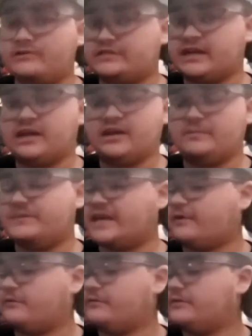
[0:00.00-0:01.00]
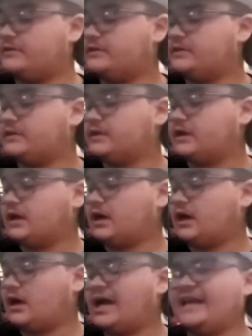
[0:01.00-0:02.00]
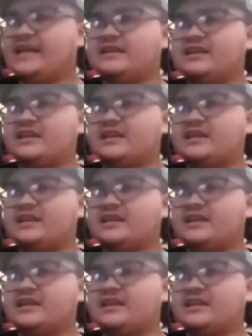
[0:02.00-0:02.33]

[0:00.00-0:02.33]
It was not an upscale. And yet,